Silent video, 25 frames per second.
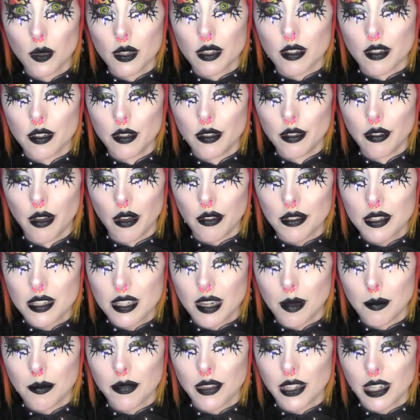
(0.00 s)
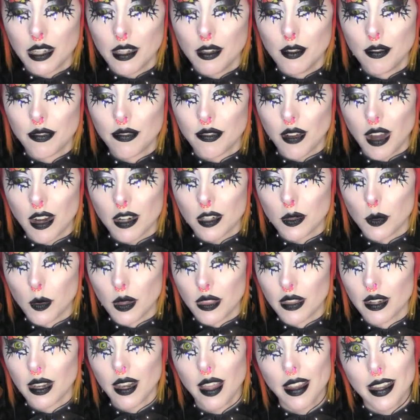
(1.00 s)
was not something you fucked
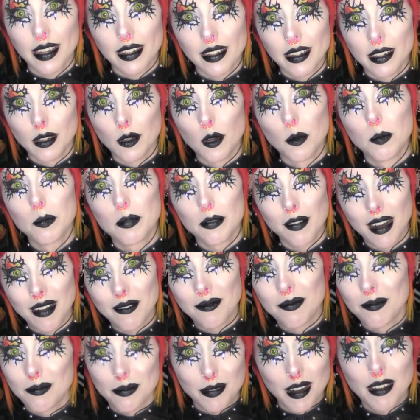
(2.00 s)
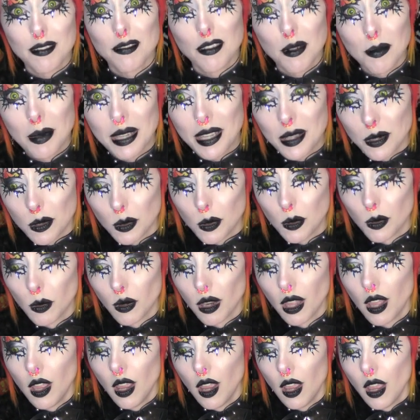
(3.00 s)
with lightly, or preferably at
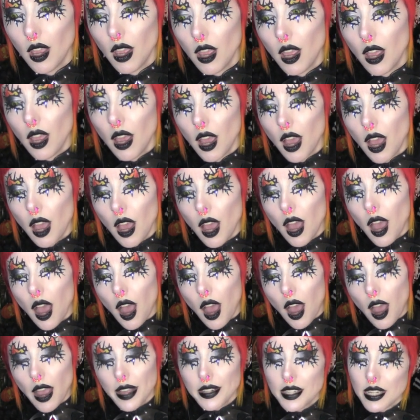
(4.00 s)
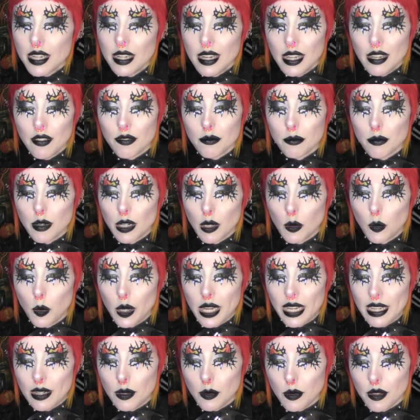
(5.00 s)
all. I didn't even bring
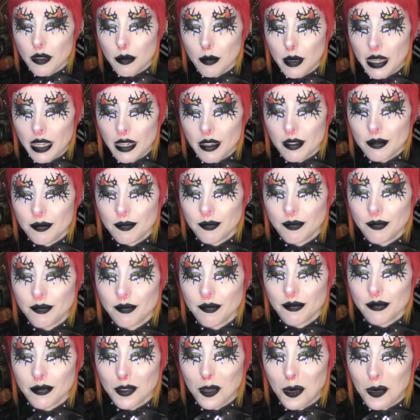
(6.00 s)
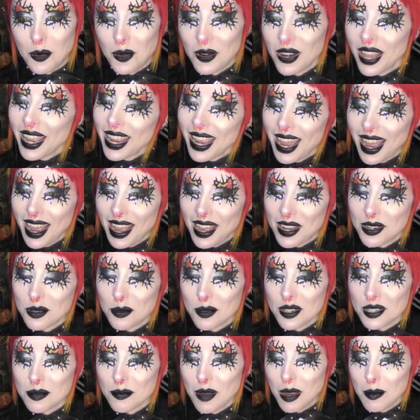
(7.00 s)
weed with me. All I had
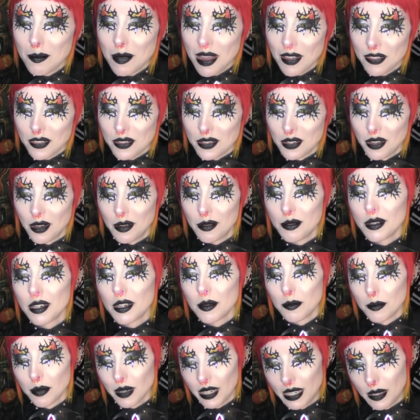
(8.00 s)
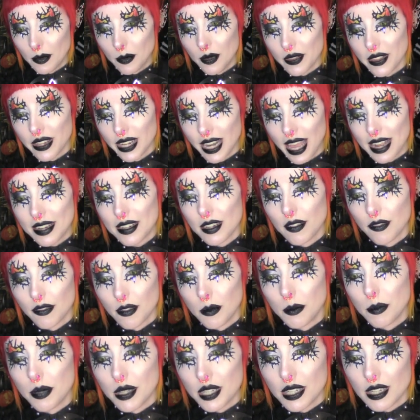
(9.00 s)
was my methadone, complete with a letter
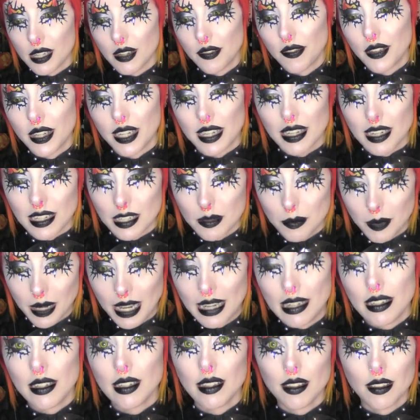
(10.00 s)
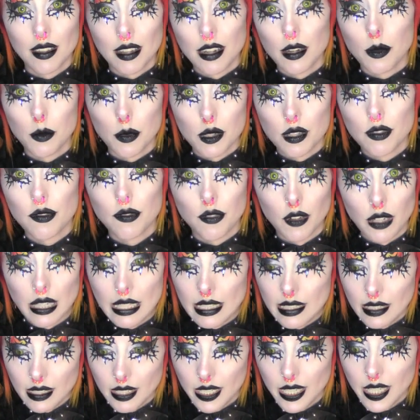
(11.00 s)
from Pacific explaining that it was
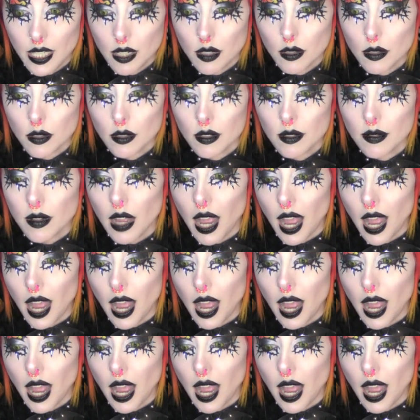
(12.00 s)
fully legal,